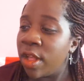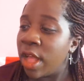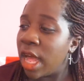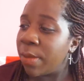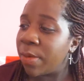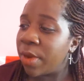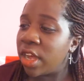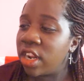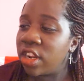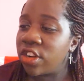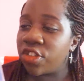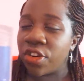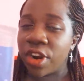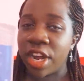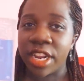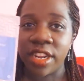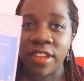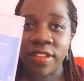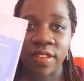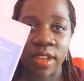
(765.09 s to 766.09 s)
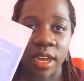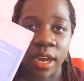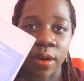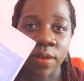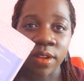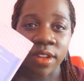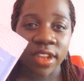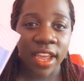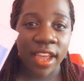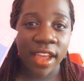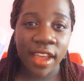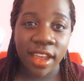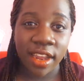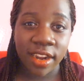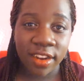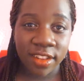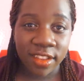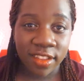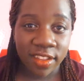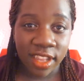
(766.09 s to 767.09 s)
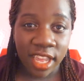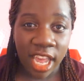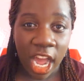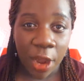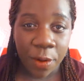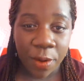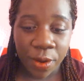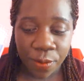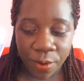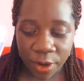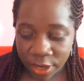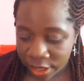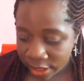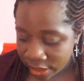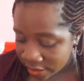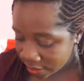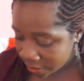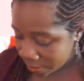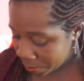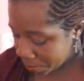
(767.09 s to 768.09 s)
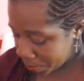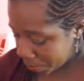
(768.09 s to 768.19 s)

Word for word: I'm gonna try this out and see how it works.